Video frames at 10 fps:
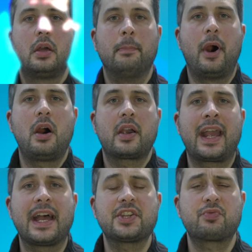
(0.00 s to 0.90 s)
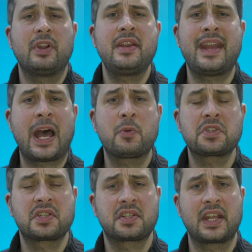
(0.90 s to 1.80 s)
Mark has
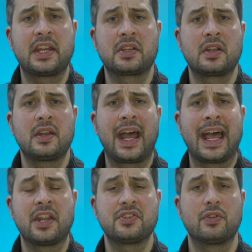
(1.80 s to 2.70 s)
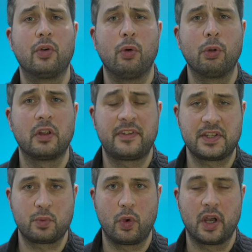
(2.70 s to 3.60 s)
renounced Satan and all of
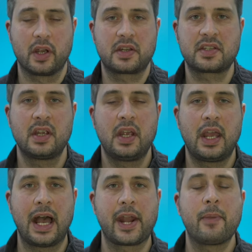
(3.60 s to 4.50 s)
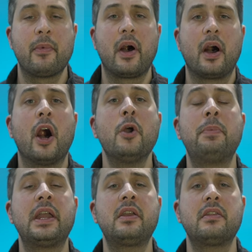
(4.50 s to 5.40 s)
his works. And I'm
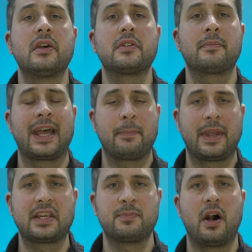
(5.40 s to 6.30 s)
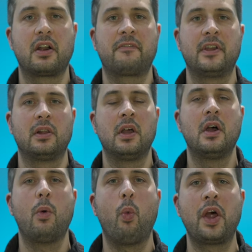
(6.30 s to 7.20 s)
hoping that that makes Mark feel
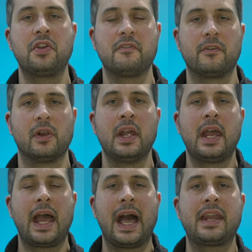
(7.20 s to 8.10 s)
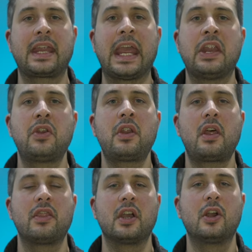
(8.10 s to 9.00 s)
wonderful. And in
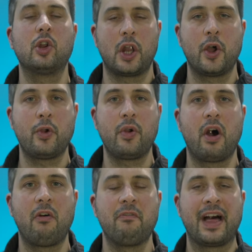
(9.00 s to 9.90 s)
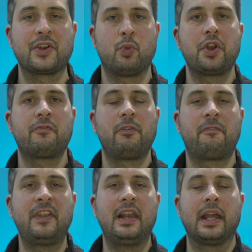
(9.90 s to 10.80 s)
the glow of that wonderful
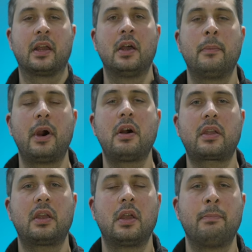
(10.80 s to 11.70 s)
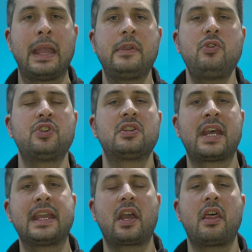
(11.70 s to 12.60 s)
feeling, Mark maybe you should
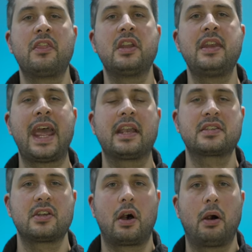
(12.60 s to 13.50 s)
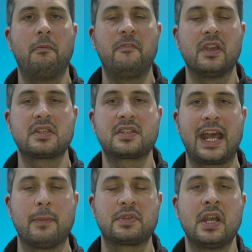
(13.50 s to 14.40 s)
take the next obvious
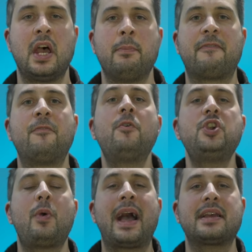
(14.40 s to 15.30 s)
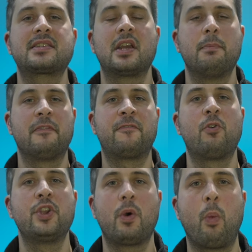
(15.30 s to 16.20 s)
steps before you ask
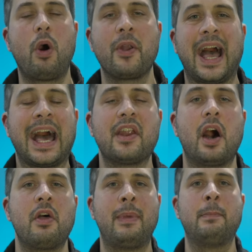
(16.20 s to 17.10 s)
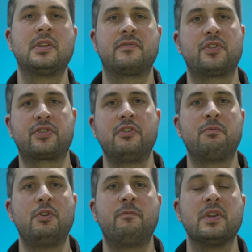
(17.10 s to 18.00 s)
Before You Are One and other members of the
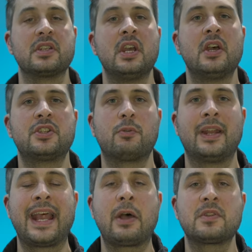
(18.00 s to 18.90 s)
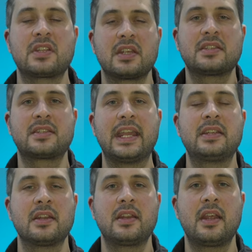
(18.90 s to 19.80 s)
truth movement to renounce
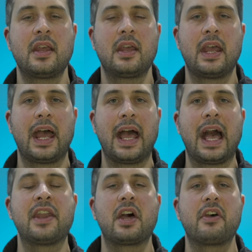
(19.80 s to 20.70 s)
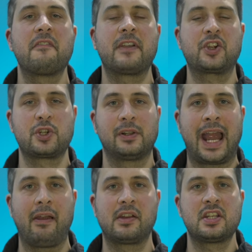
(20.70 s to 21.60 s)
Satan and other fictional
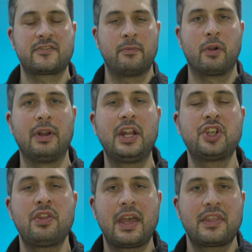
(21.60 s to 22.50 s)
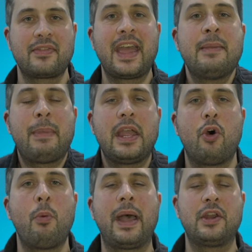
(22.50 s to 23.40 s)
characters from a religion that, that they may
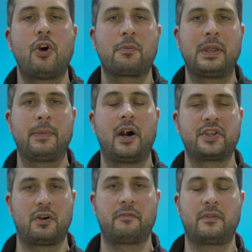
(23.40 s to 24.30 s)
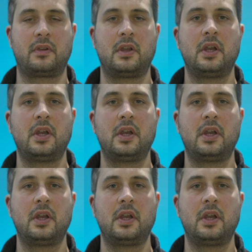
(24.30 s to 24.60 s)
or may not be part of.